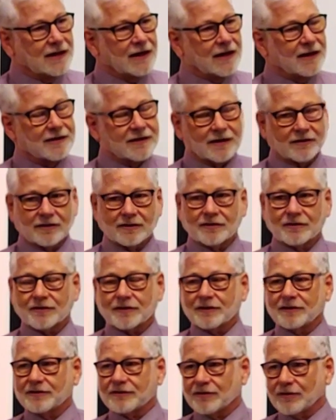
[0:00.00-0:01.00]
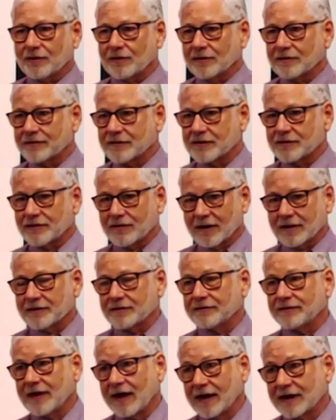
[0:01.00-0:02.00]
and they're under the control of the Director
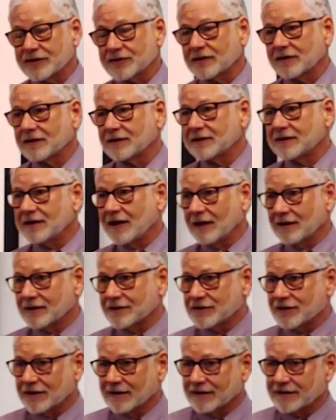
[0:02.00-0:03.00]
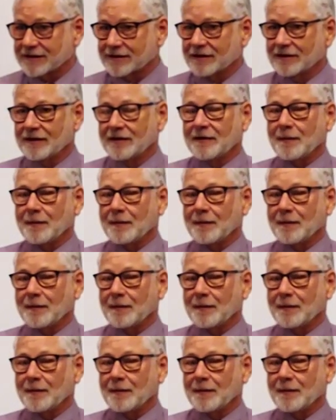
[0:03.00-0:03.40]
of National Intelligence.